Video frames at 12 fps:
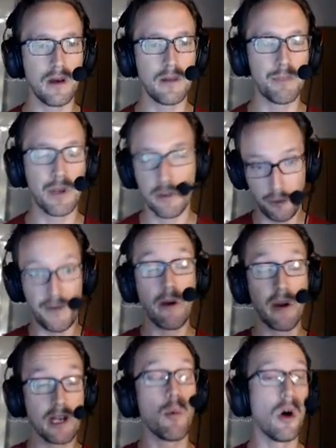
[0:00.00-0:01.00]
but
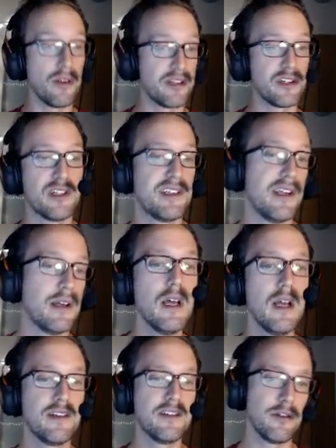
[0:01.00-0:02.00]
without any walls, I should say.
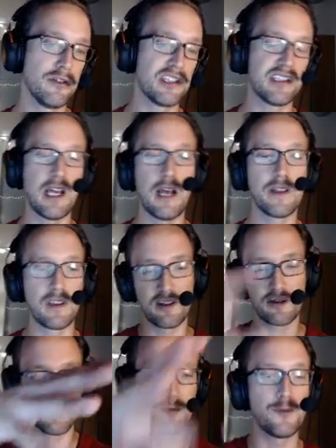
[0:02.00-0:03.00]
So you'll just have like this
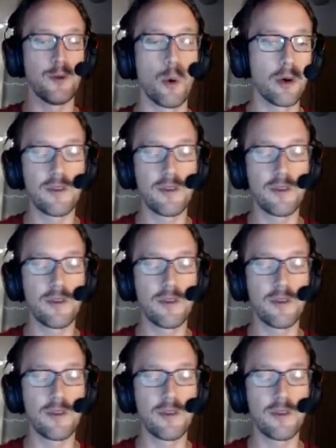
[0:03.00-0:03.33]
sort of floor